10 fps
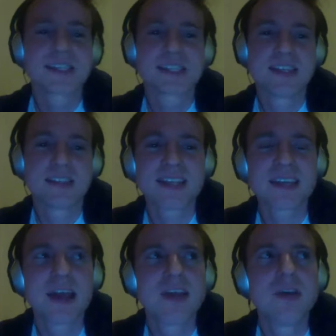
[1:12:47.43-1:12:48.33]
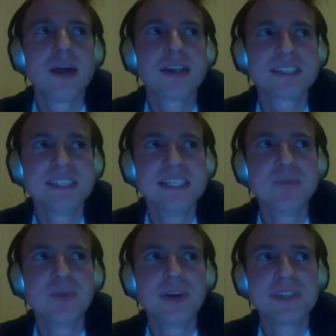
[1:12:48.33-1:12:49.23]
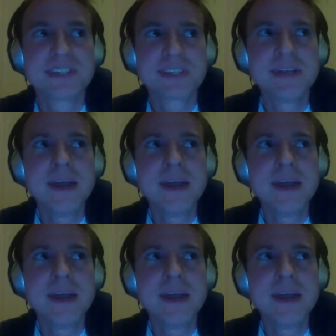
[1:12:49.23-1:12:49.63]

that's a guy you got to see in person